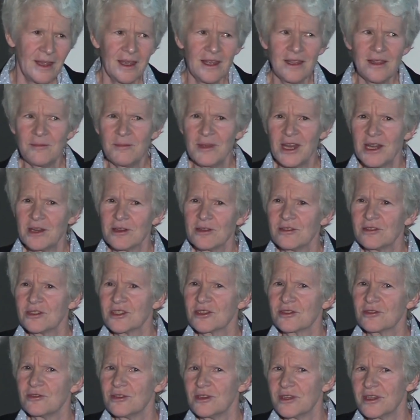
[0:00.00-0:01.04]
In the medical
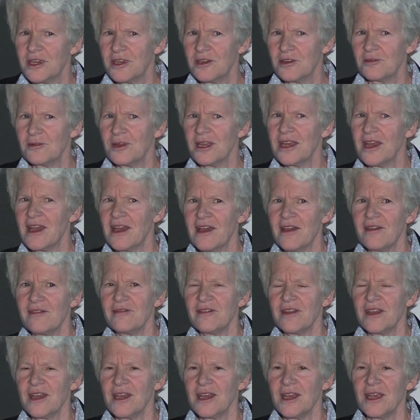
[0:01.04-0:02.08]
school here, we
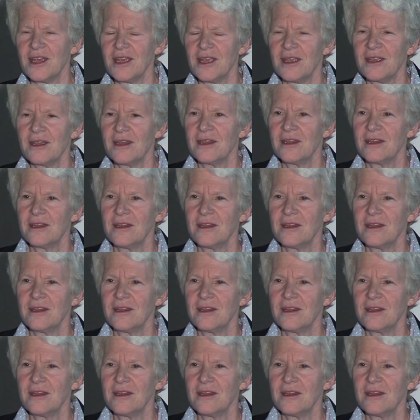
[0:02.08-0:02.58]
have a